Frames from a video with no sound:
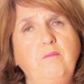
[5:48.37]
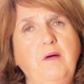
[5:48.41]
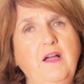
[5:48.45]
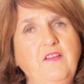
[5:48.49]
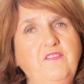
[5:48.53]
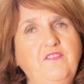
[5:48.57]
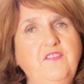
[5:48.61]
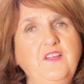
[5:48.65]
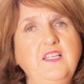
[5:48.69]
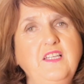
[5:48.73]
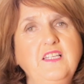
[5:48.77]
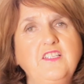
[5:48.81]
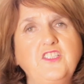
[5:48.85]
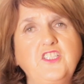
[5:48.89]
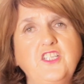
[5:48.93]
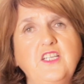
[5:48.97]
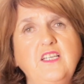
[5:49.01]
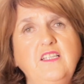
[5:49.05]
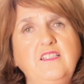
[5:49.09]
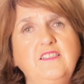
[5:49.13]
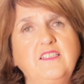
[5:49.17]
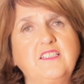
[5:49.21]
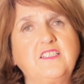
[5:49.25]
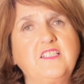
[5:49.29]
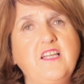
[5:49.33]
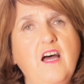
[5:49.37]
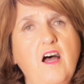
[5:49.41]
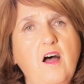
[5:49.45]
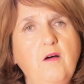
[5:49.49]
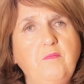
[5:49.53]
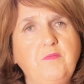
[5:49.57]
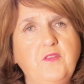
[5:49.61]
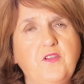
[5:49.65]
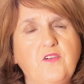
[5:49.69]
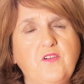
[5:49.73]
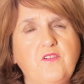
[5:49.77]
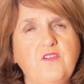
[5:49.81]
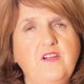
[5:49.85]
By finishing in the
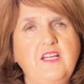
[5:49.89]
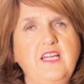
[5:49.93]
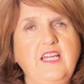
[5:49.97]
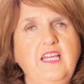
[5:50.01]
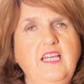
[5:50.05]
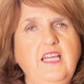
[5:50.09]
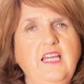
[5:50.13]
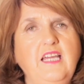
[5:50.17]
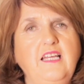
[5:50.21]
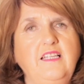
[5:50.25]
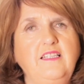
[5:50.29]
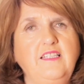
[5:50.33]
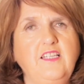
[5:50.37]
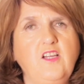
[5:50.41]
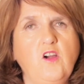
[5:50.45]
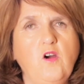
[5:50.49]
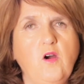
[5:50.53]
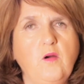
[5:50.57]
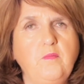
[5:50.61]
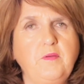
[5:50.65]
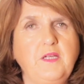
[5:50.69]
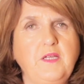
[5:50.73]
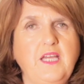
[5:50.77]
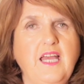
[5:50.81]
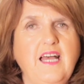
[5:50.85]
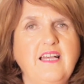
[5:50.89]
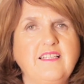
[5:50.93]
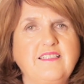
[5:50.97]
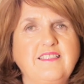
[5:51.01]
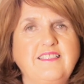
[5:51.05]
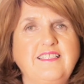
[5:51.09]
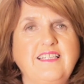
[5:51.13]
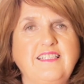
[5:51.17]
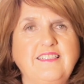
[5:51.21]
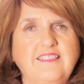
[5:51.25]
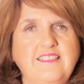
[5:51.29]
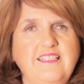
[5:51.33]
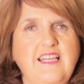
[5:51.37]
top three in the RBS
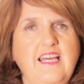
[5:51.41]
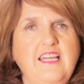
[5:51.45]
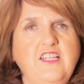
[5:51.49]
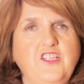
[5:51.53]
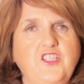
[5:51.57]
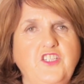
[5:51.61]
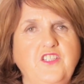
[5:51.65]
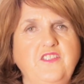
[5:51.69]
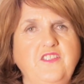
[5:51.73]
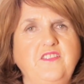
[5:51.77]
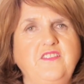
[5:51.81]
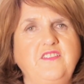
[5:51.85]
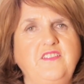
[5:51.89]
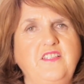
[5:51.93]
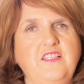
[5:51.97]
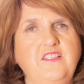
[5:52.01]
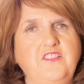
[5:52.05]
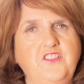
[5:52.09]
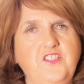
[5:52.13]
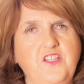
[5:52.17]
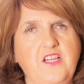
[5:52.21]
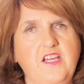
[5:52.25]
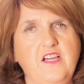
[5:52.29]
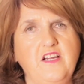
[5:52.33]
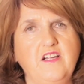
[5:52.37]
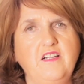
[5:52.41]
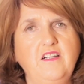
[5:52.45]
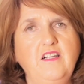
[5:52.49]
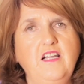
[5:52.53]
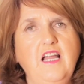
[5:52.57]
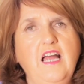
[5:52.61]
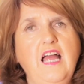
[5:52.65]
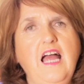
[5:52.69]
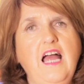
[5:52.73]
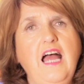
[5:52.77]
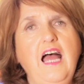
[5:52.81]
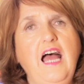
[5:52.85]
Six Nations this year